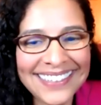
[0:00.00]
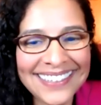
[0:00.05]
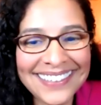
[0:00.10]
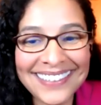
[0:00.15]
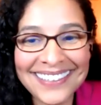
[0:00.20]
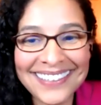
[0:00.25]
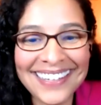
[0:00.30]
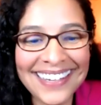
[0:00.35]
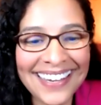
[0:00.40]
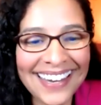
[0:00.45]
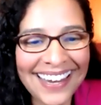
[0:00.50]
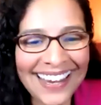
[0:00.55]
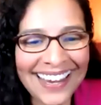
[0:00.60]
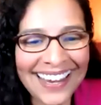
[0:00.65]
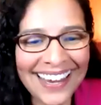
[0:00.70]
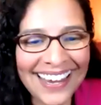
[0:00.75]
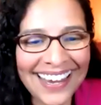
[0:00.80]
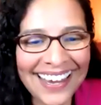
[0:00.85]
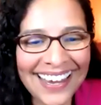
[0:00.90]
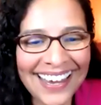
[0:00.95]
were well
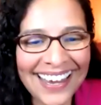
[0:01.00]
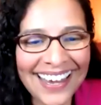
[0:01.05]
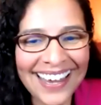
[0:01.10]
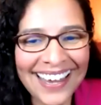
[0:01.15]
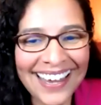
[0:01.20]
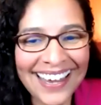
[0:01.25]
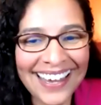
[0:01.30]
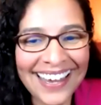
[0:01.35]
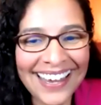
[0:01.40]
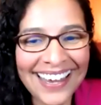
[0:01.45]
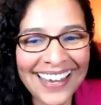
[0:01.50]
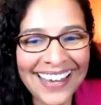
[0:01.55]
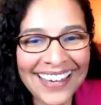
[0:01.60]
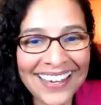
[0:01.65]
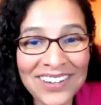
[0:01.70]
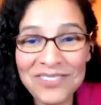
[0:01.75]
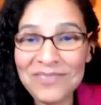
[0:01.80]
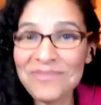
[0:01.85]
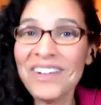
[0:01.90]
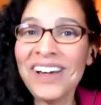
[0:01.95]
paced.
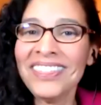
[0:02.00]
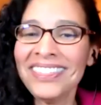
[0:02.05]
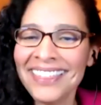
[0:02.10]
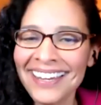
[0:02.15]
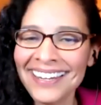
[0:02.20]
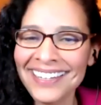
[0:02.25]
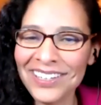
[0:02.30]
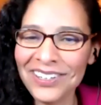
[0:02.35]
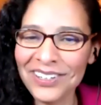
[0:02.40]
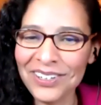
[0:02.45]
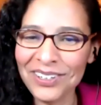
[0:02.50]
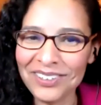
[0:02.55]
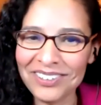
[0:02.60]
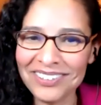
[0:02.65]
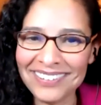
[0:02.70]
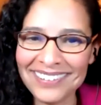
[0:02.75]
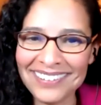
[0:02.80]
Oh, well, thank you.